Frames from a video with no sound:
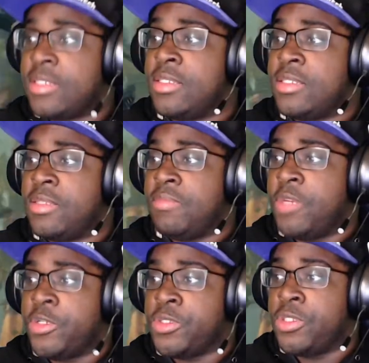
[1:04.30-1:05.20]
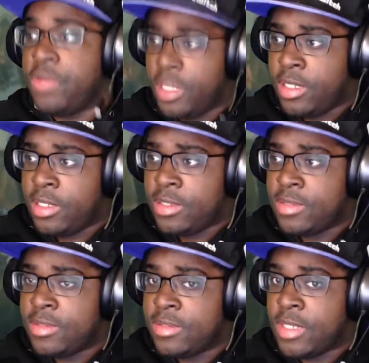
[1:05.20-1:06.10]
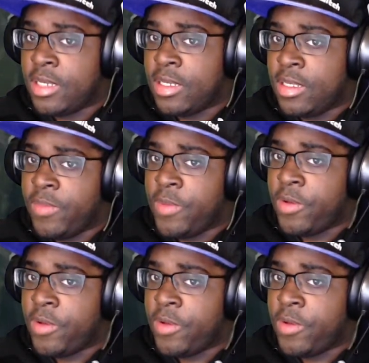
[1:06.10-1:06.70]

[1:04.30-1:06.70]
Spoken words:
the most unique MMO I've